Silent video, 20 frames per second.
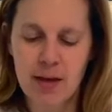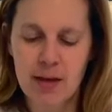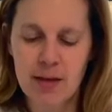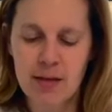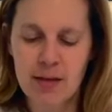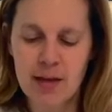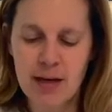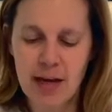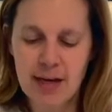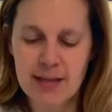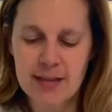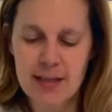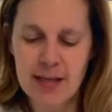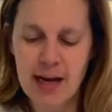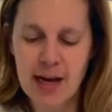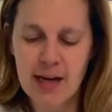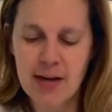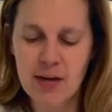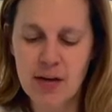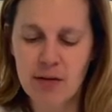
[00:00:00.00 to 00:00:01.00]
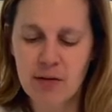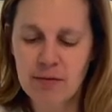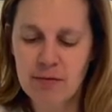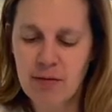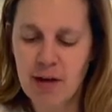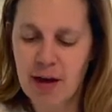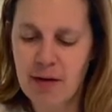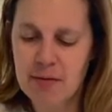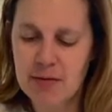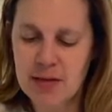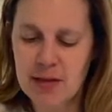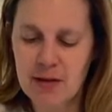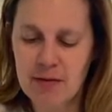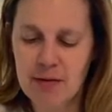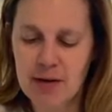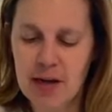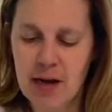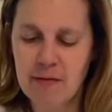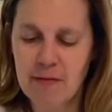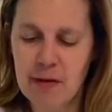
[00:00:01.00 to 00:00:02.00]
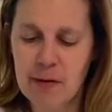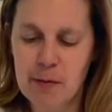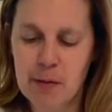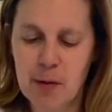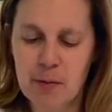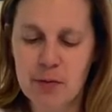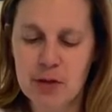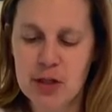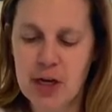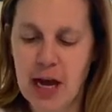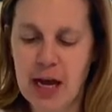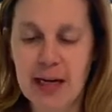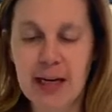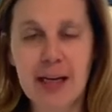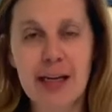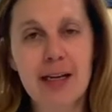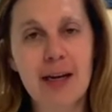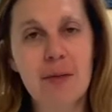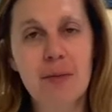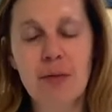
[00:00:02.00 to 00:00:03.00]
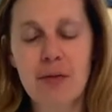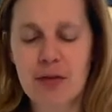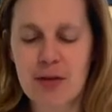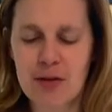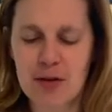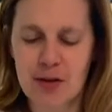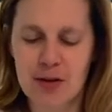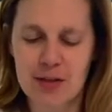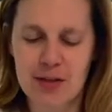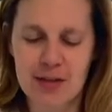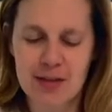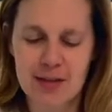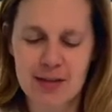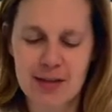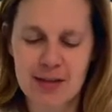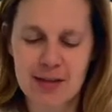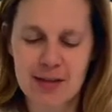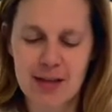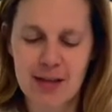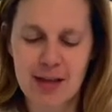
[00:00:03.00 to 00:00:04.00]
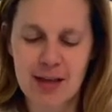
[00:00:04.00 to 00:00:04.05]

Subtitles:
The next thing I knew, I was in the recovery room chatting it up with the nurses.